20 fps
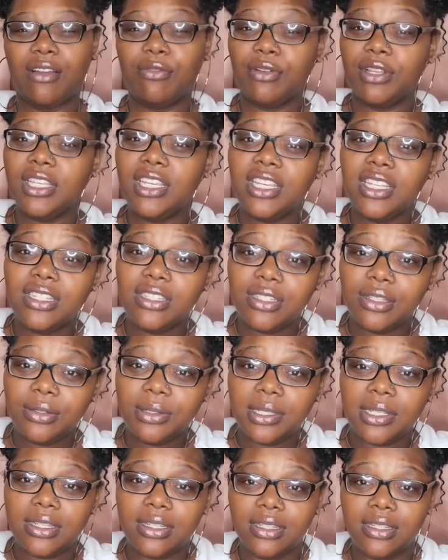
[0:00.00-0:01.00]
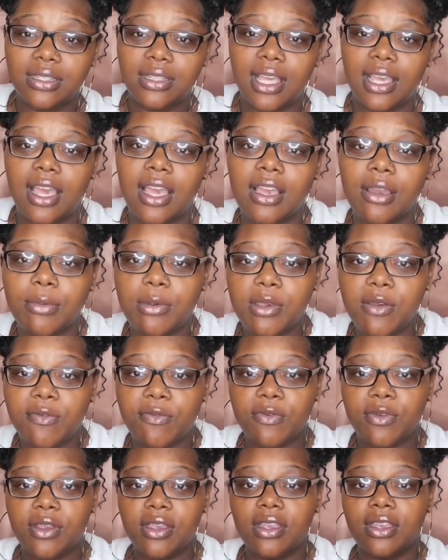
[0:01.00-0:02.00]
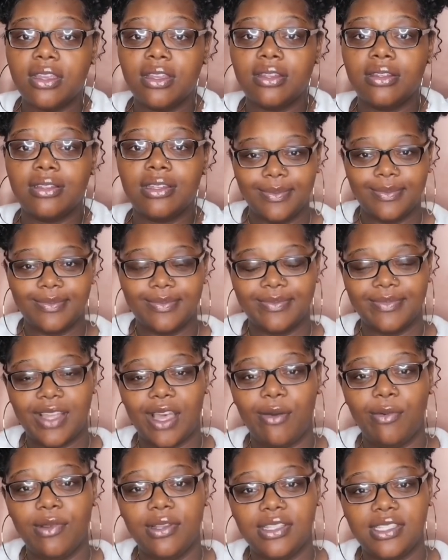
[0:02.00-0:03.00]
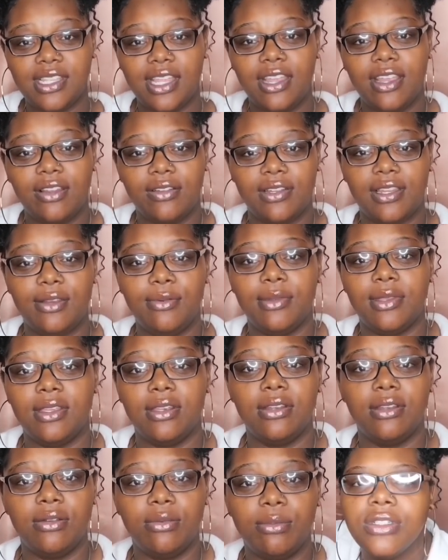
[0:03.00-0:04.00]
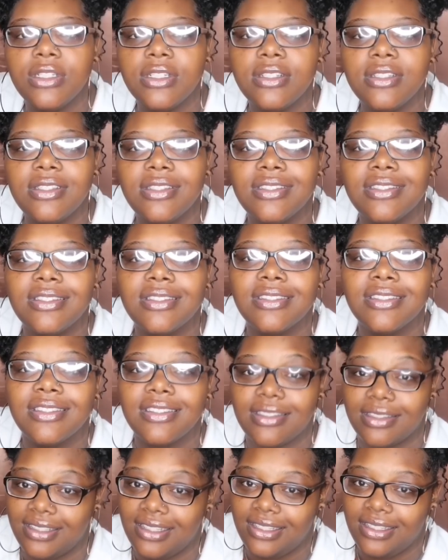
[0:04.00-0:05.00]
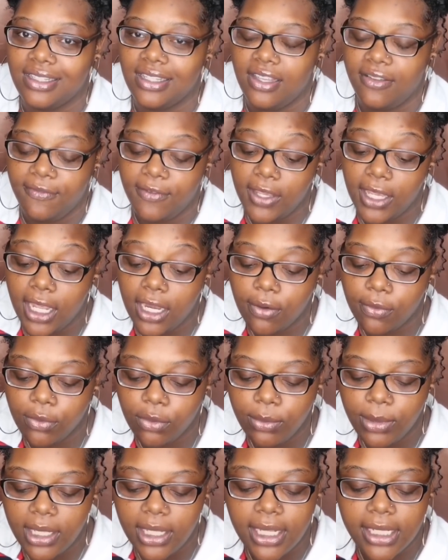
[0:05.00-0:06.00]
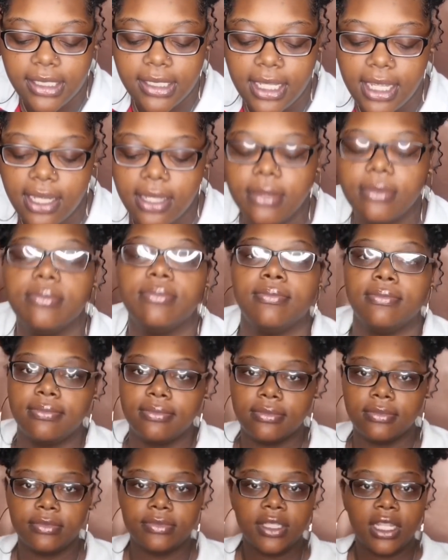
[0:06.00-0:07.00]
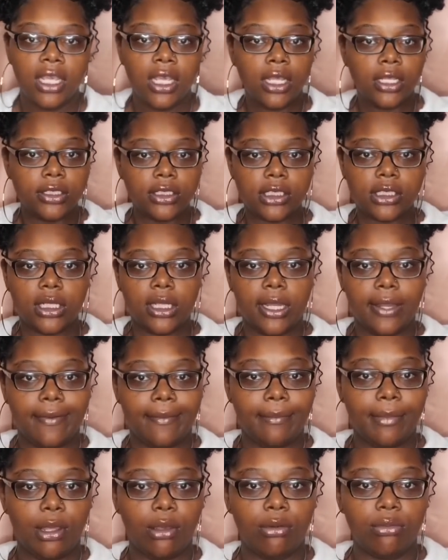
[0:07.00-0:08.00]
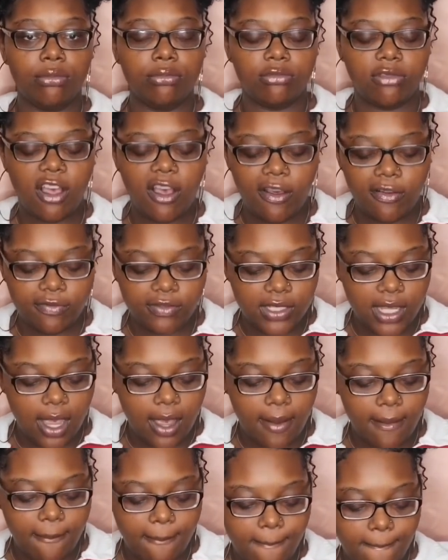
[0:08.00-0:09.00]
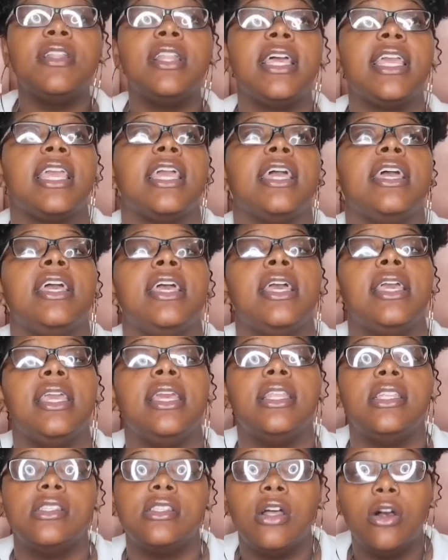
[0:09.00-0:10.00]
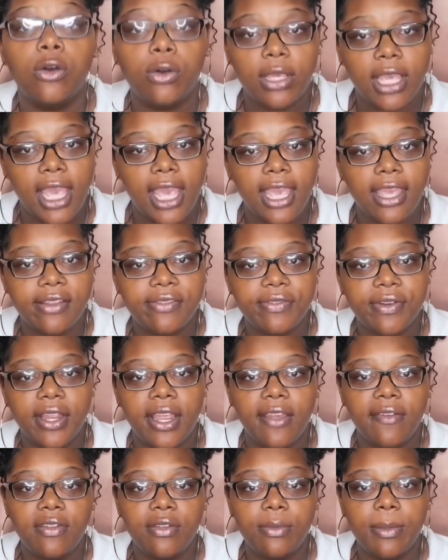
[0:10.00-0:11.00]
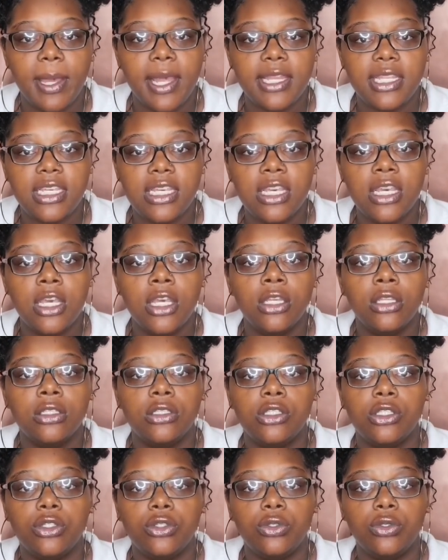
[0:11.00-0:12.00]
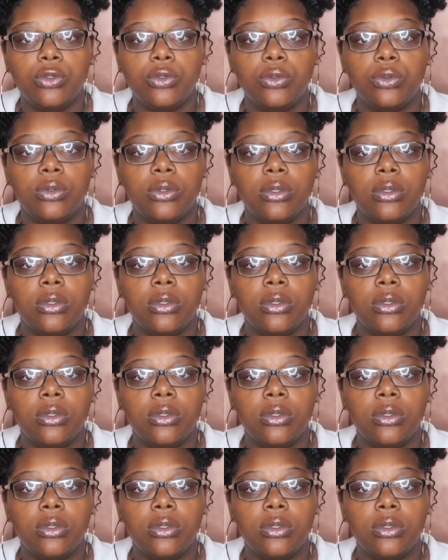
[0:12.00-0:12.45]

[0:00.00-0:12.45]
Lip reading: really couldn't do it. Like, I could be her friend, I wouldn't stay all night with her. Just, if you got a roommate like that, just let them know off top. I feel like it is okay for everybody to